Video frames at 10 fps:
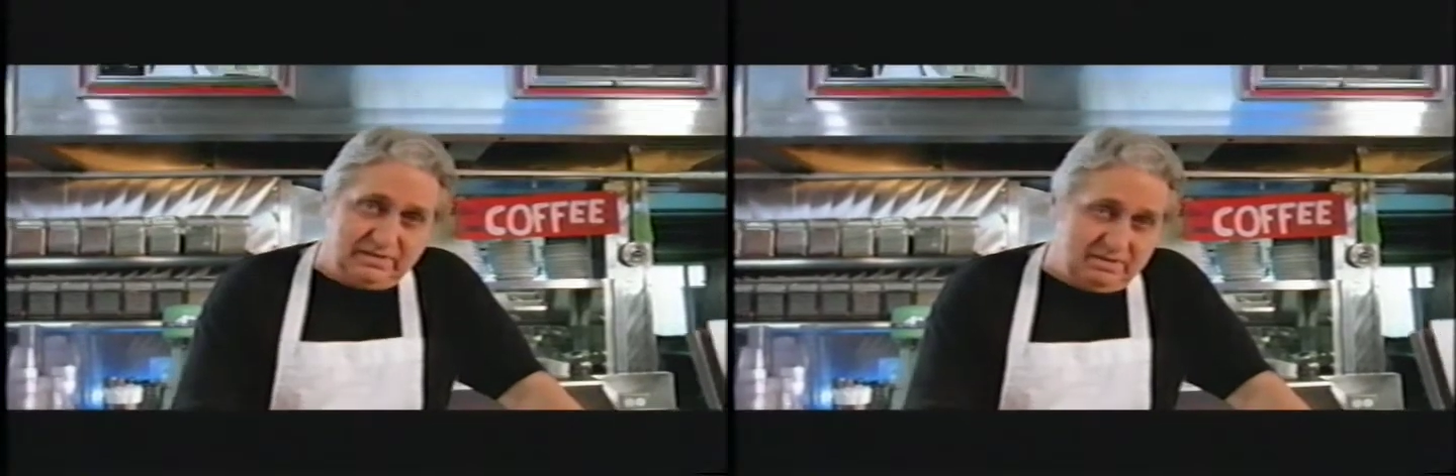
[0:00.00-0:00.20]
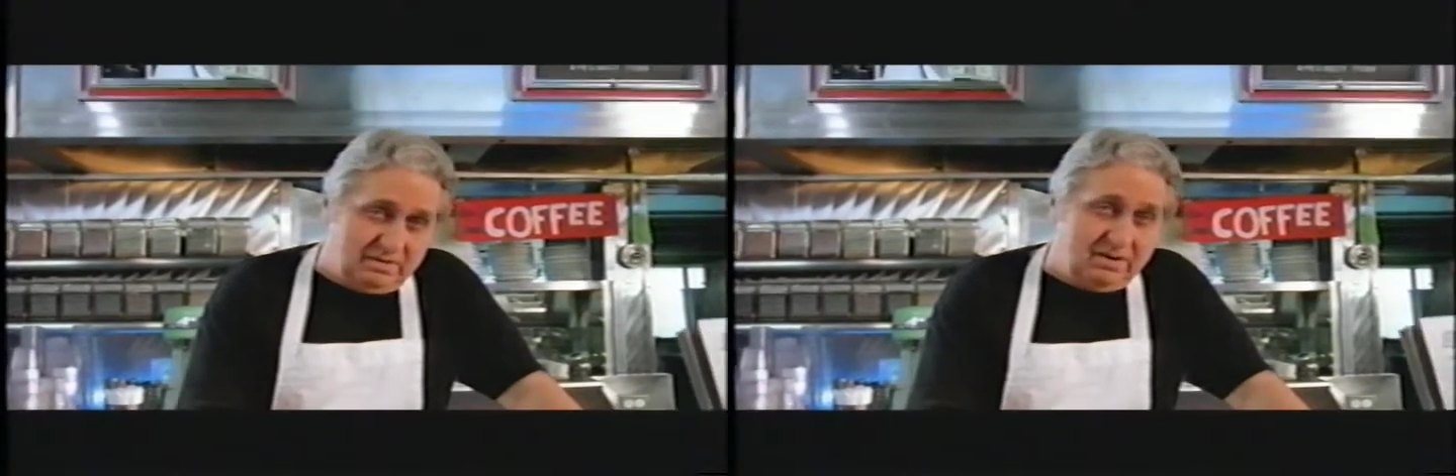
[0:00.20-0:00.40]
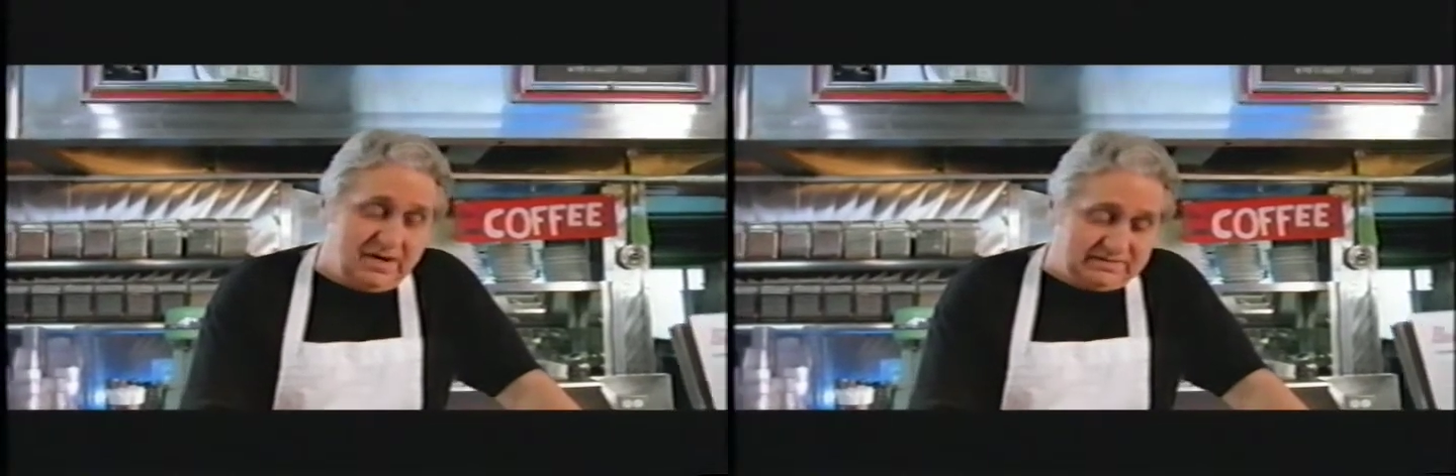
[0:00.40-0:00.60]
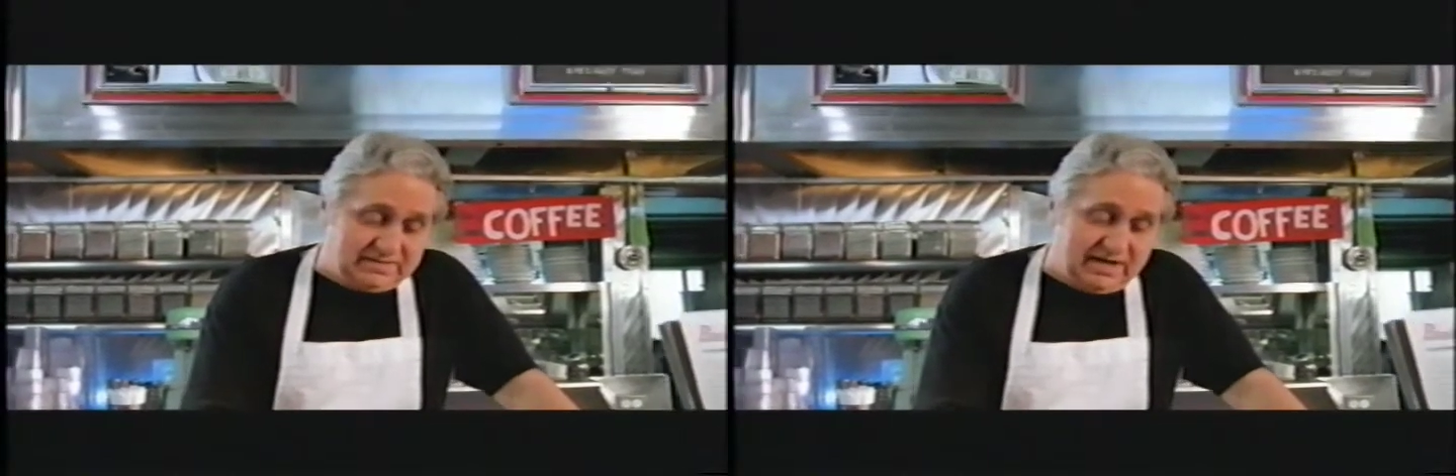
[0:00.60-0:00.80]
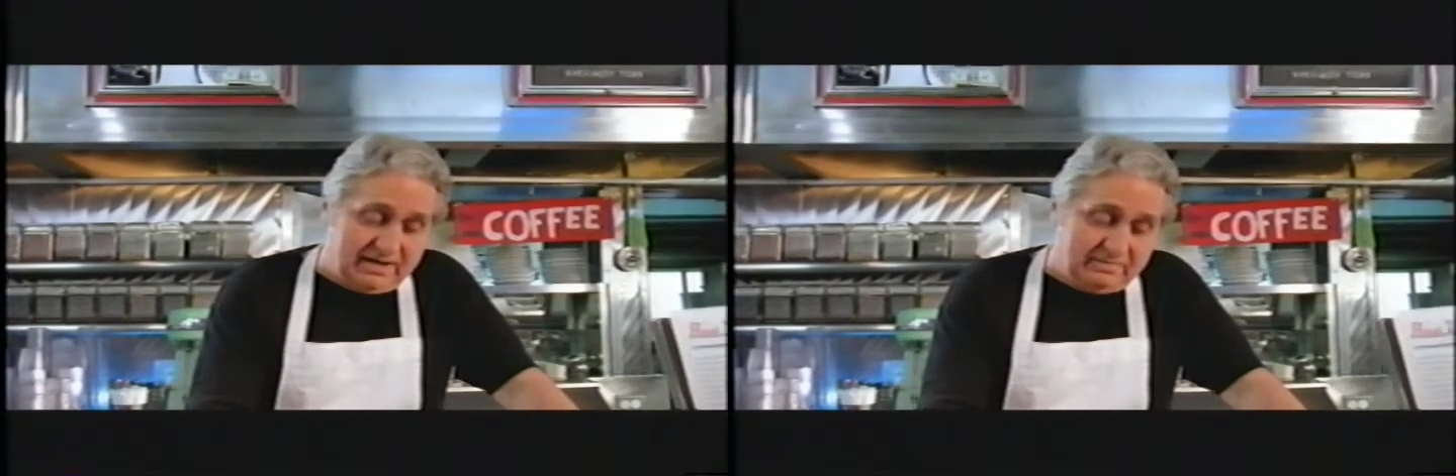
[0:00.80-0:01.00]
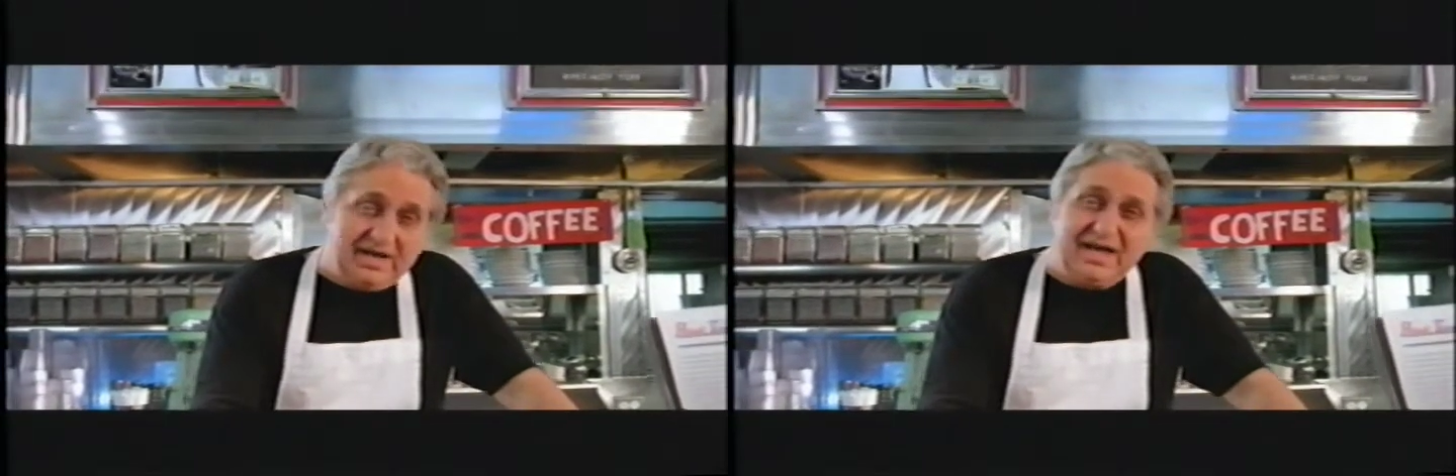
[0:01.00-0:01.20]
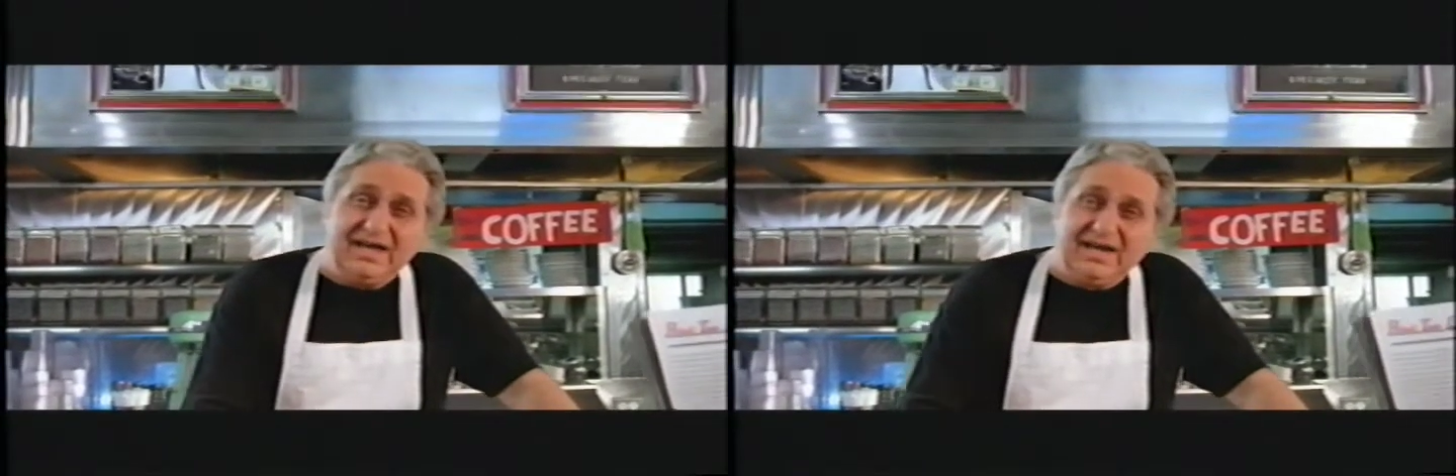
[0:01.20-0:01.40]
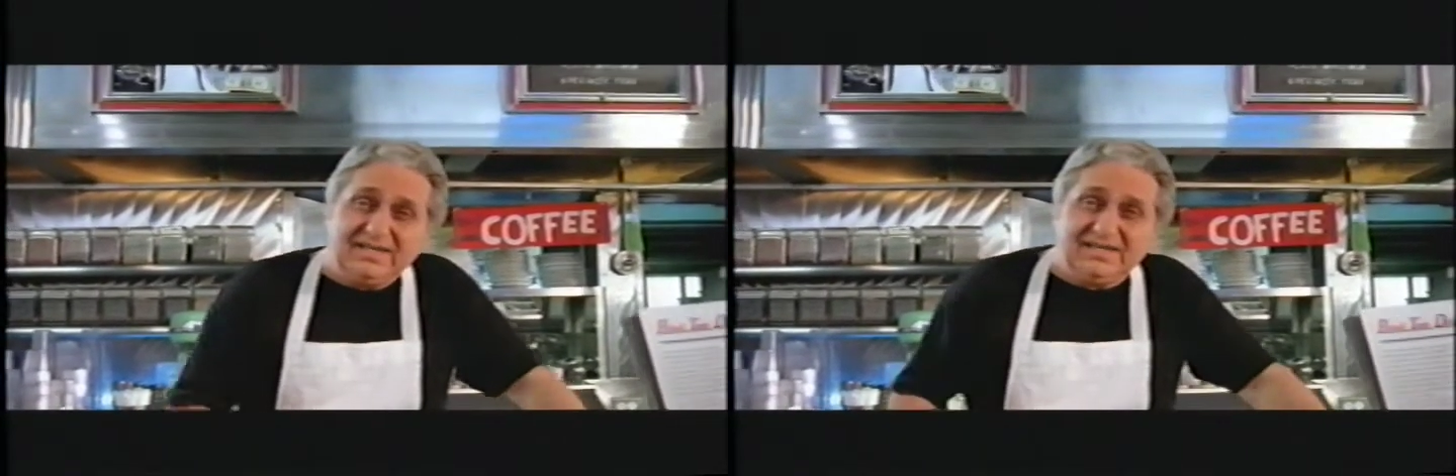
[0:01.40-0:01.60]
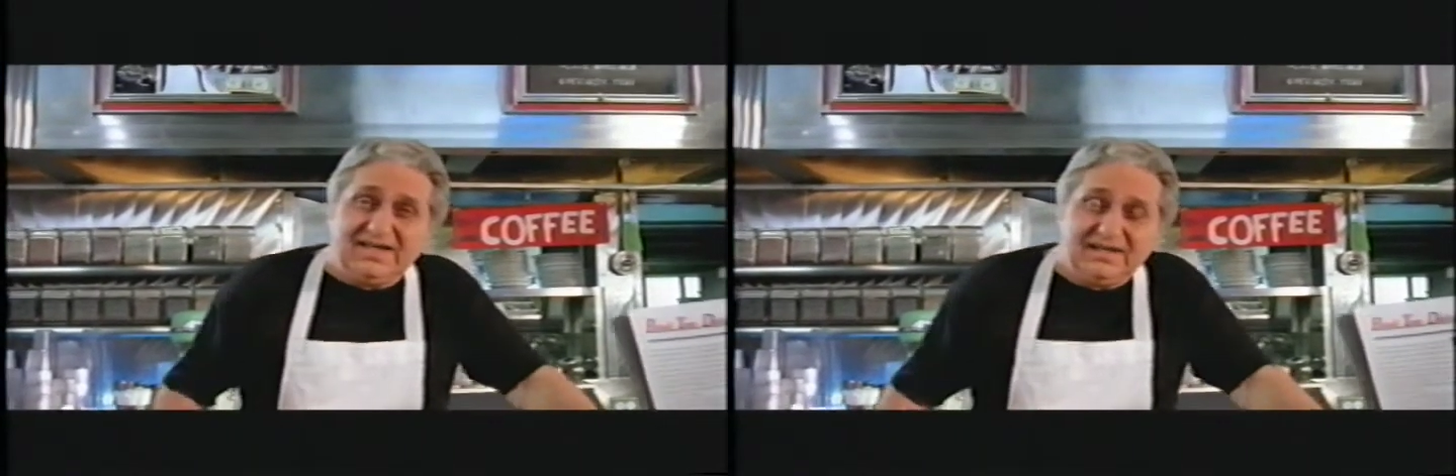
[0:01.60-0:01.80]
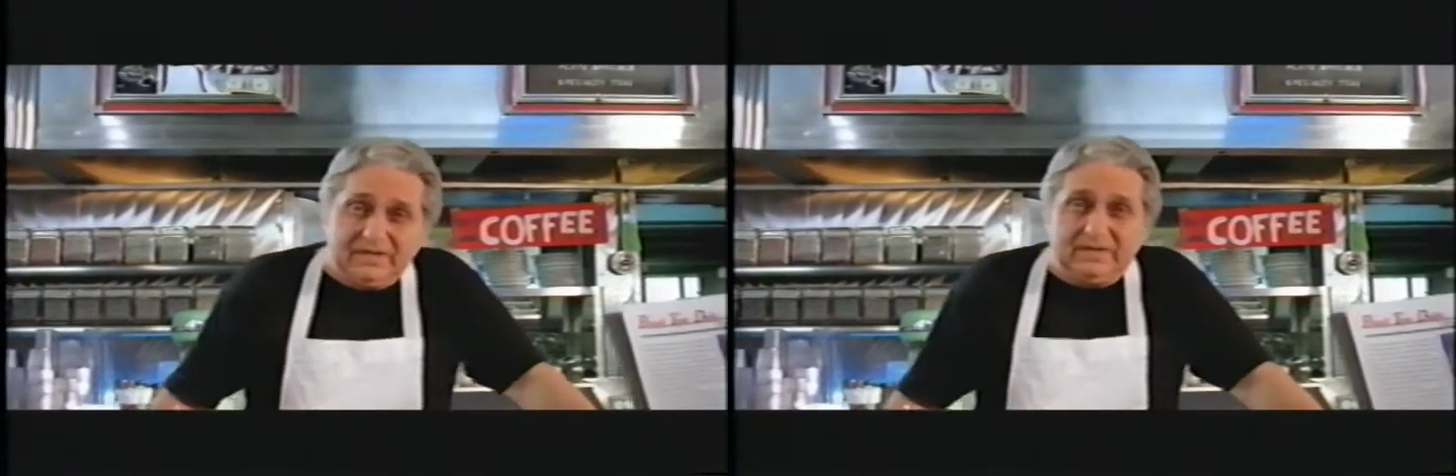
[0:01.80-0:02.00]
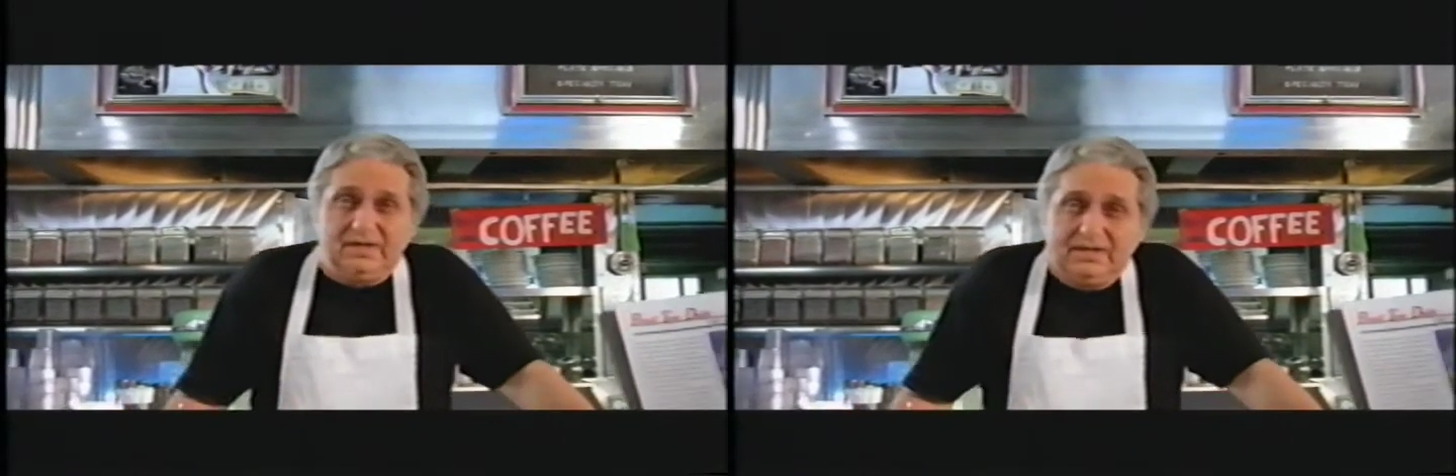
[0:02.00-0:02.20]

long time, and I gotta tell you,